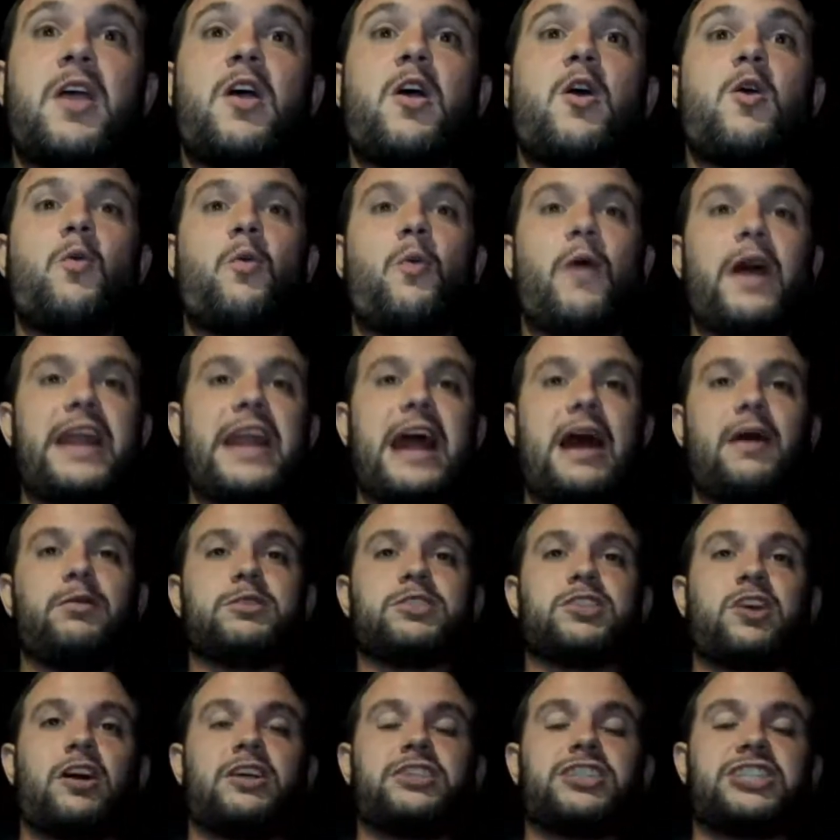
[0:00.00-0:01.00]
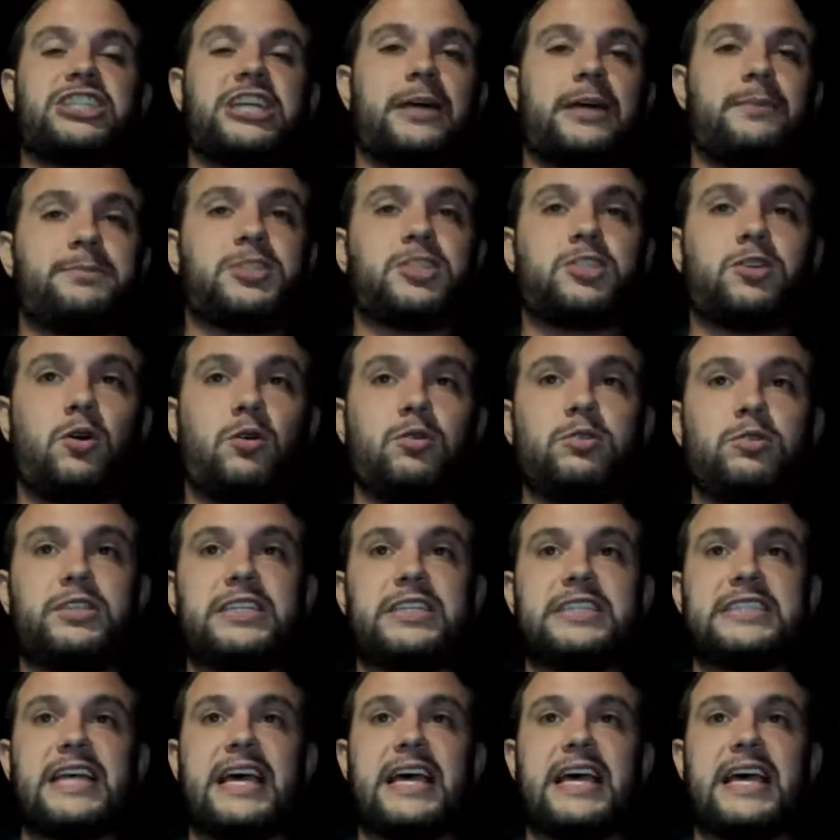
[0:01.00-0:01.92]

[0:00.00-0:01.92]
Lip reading: when I was on Shem's shoulders